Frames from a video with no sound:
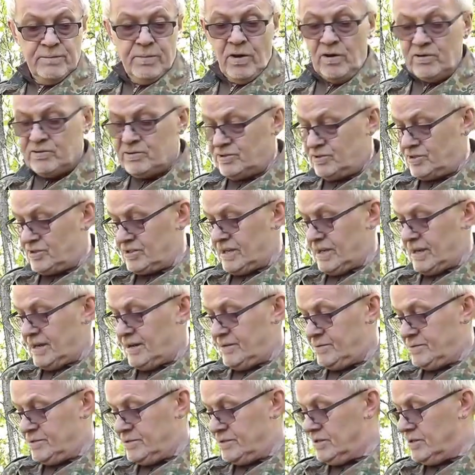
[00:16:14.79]
pot
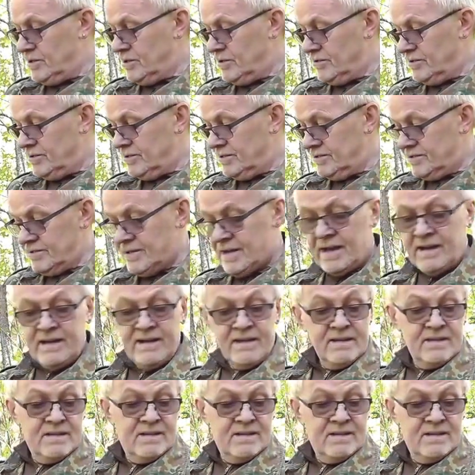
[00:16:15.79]
scourer or a